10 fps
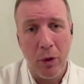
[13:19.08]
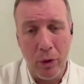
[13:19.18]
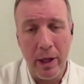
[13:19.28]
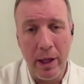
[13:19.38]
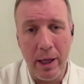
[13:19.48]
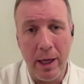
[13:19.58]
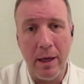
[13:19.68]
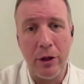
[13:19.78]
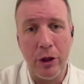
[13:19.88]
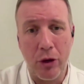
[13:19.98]

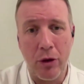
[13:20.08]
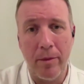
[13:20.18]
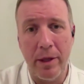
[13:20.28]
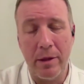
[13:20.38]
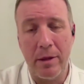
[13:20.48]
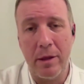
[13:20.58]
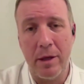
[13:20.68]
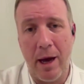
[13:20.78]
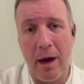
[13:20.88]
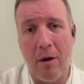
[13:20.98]
really determines
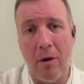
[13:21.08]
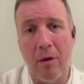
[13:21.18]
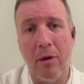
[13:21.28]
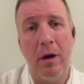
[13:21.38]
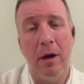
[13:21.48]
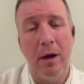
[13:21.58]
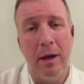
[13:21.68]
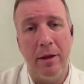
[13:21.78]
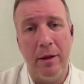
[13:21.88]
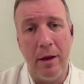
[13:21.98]
how
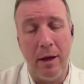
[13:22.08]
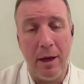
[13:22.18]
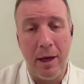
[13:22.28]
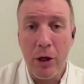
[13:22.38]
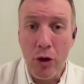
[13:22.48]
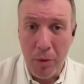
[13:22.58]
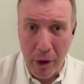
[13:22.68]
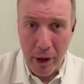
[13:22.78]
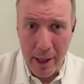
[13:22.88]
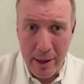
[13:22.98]
the
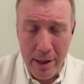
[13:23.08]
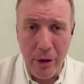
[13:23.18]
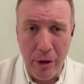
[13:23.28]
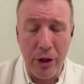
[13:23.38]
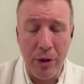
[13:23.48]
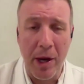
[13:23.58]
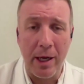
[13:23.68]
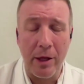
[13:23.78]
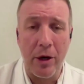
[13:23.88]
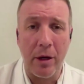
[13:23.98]
interplay, as Dr.
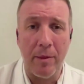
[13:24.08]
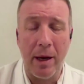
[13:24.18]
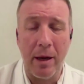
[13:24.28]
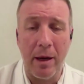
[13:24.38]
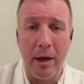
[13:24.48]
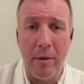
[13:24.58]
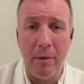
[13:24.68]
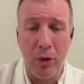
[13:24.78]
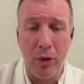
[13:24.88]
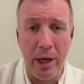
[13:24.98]
Deshpande talked about,
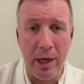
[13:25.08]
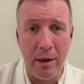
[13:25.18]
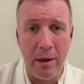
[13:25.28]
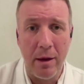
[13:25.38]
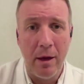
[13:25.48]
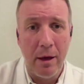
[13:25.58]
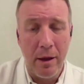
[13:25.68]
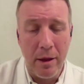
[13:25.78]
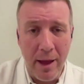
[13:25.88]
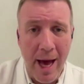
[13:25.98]
between
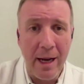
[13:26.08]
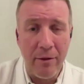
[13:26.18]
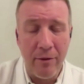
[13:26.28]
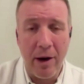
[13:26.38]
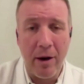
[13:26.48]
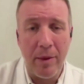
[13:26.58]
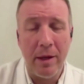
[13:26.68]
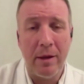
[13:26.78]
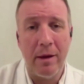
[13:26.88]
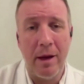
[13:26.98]
that
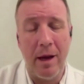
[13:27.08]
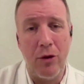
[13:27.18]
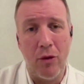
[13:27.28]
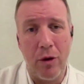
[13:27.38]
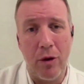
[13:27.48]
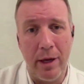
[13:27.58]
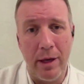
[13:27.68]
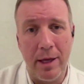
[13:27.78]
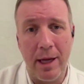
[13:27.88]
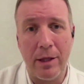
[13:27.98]
environment and your
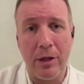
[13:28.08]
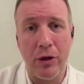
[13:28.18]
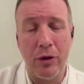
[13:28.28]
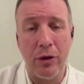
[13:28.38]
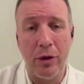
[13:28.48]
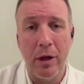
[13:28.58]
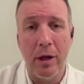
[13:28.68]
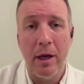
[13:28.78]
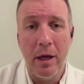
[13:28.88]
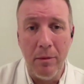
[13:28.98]
intestinal
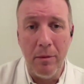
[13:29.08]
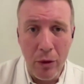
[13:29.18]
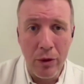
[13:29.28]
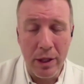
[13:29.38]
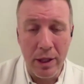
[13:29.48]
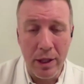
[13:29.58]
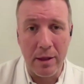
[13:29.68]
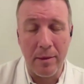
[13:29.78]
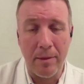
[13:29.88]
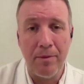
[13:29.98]
immune
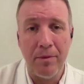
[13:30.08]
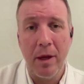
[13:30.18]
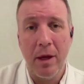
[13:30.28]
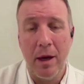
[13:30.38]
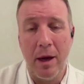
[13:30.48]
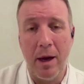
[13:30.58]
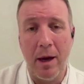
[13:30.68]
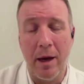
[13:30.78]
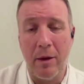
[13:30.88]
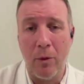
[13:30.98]
system
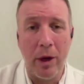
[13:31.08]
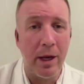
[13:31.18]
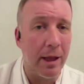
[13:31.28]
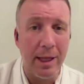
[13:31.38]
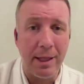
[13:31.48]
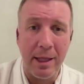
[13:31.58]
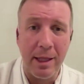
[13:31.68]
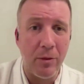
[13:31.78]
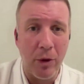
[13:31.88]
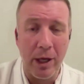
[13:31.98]
and what it lets
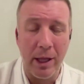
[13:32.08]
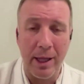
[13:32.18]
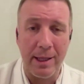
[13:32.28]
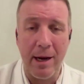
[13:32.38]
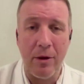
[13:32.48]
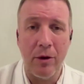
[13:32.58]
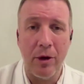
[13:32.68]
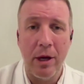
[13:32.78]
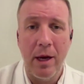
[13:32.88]
in and what it lets out